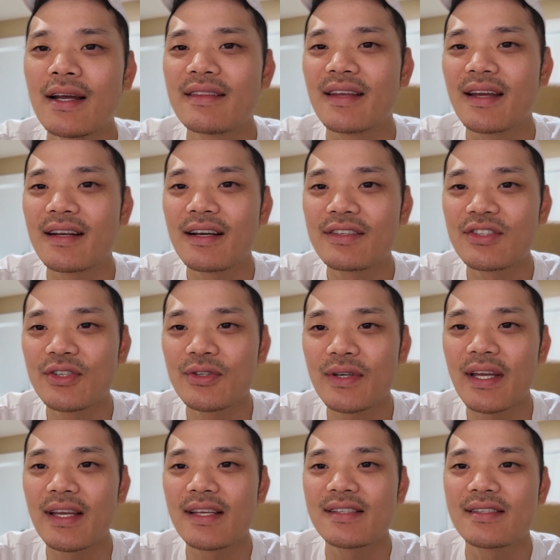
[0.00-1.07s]
then I'll do
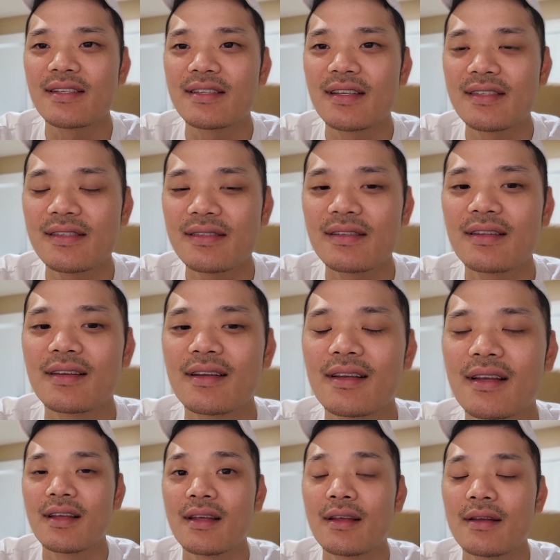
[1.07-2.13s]
a statistic
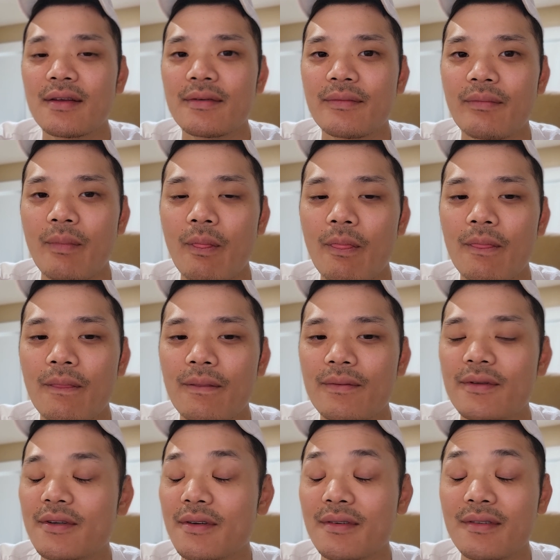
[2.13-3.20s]

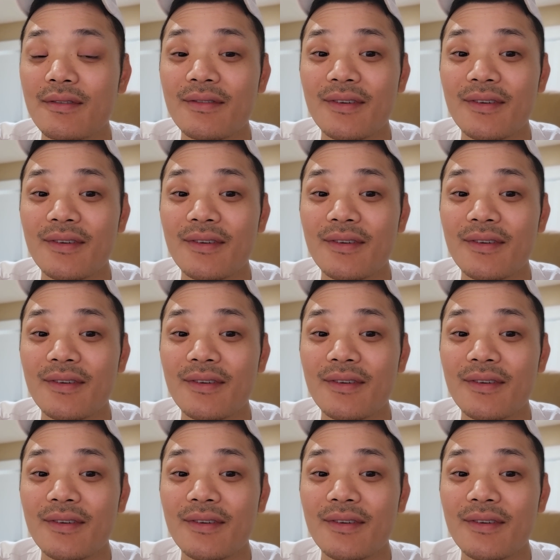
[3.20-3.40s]
dude